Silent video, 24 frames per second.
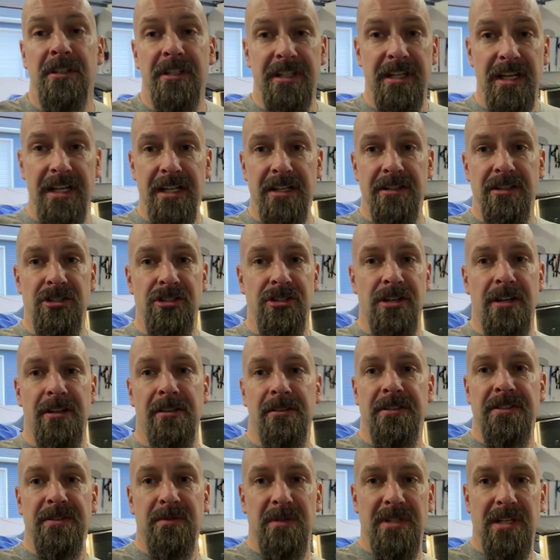again on the
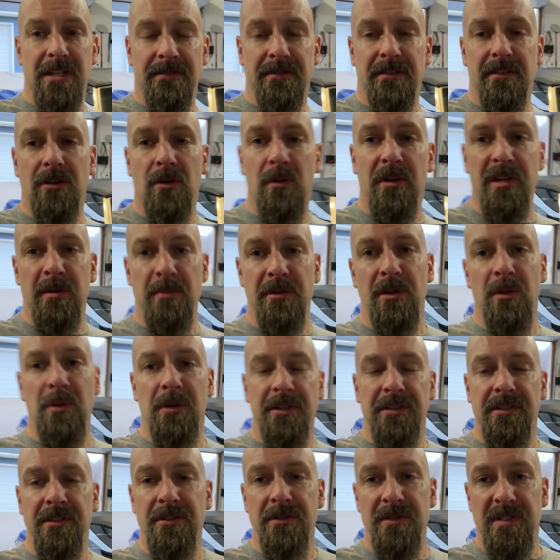channel as we have quite a bit of
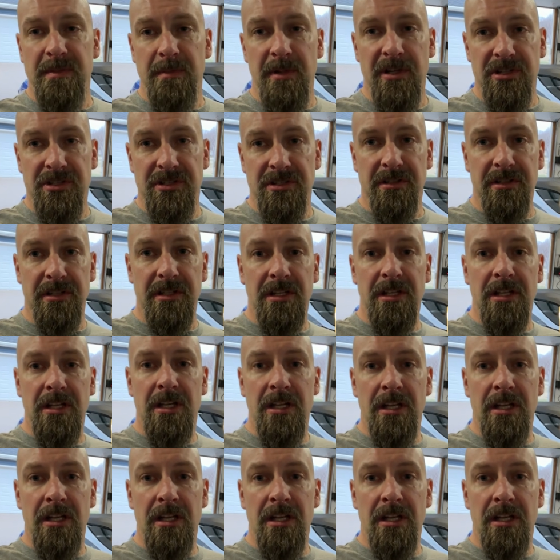work to do, especially